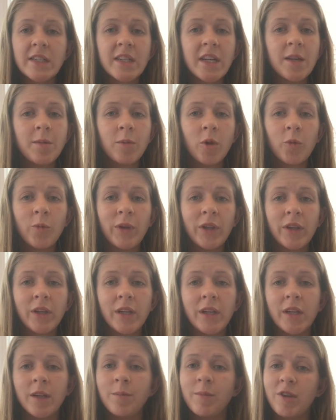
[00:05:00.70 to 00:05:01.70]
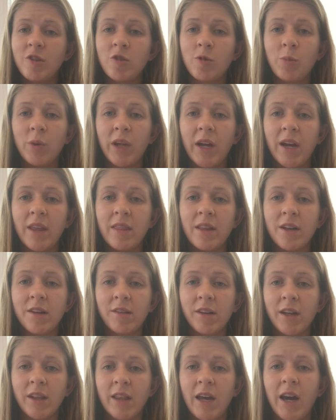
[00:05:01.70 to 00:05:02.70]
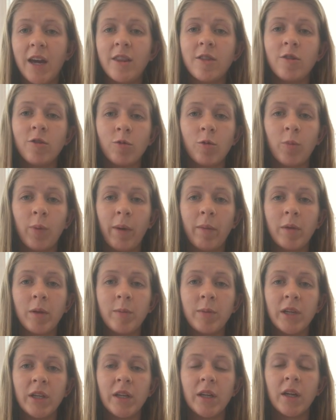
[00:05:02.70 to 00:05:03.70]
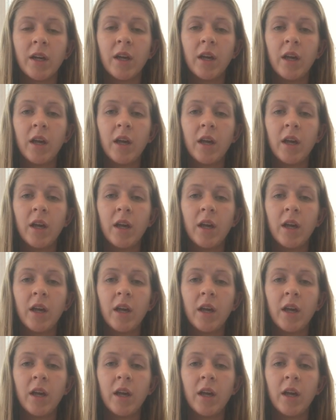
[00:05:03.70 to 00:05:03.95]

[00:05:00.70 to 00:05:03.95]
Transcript: skin mobility and muscle play, things like that, those will probably be